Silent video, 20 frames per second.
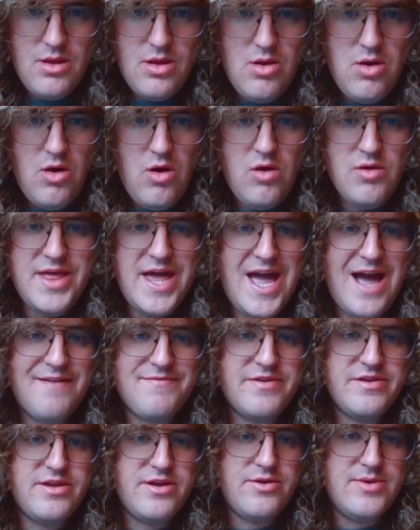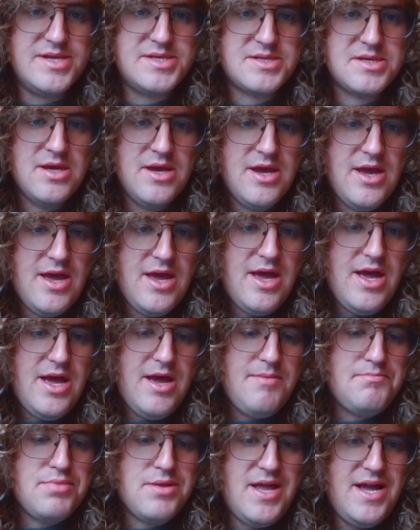All they have to do is
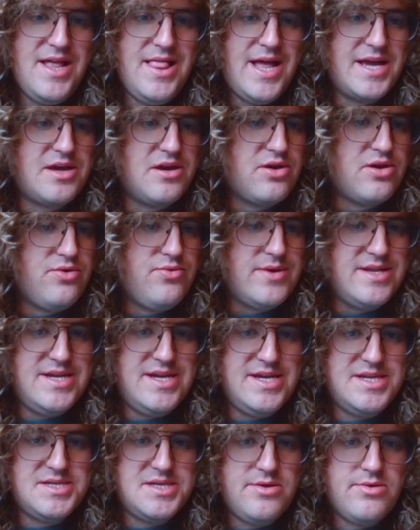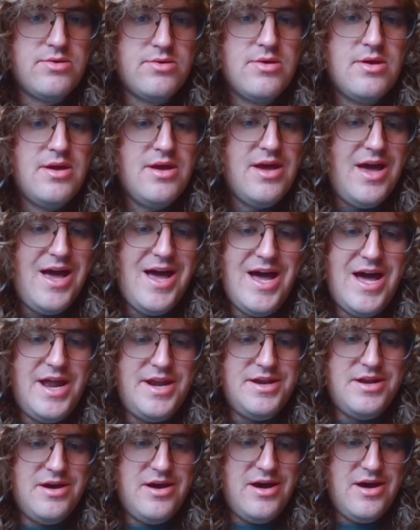play like a Queen D2,
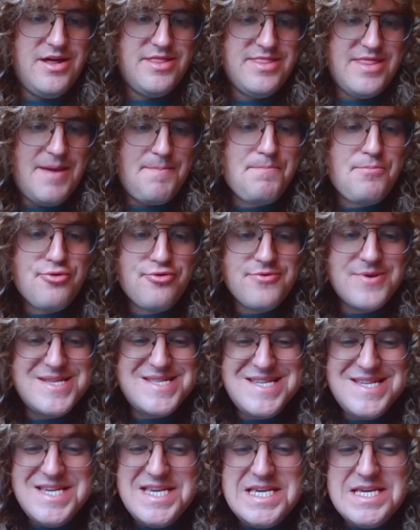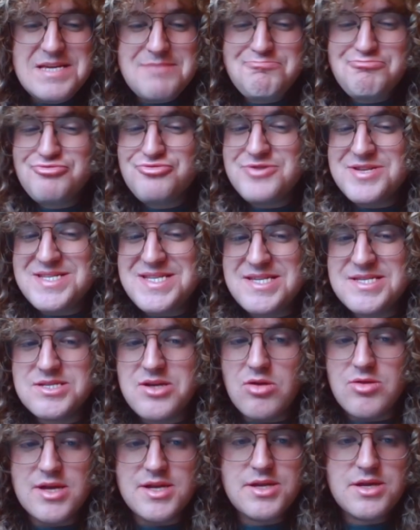and they're pretty
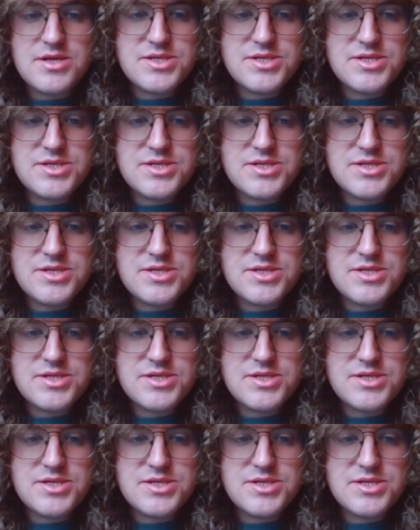solid.